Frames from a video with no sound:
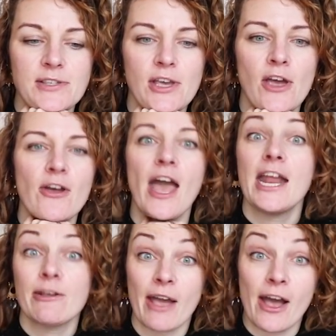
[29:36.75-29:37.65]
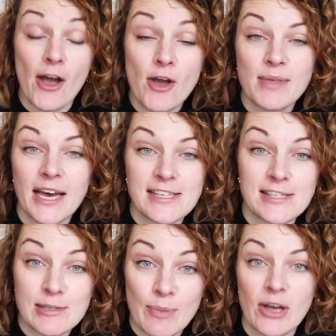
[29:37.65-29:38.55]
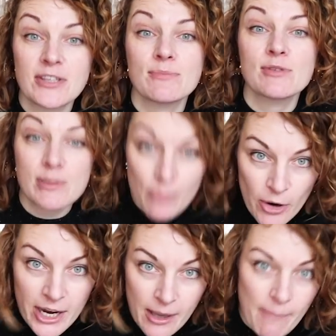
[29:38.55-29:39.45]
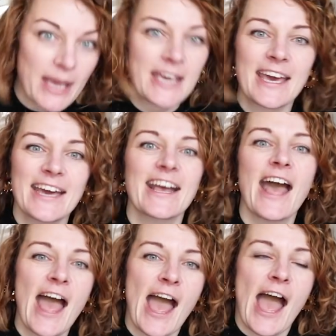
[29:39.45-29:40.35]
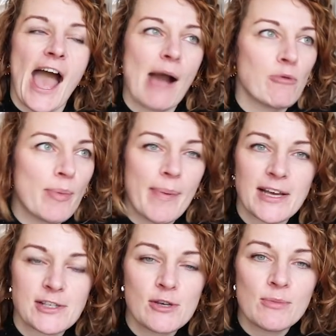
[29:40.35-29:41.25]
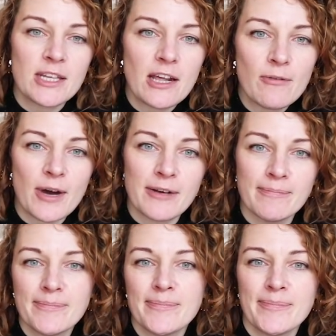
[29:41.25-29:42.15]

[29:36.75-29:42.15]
So anyway, I hope that has inspired some spring making. And we'll be back soon with another one.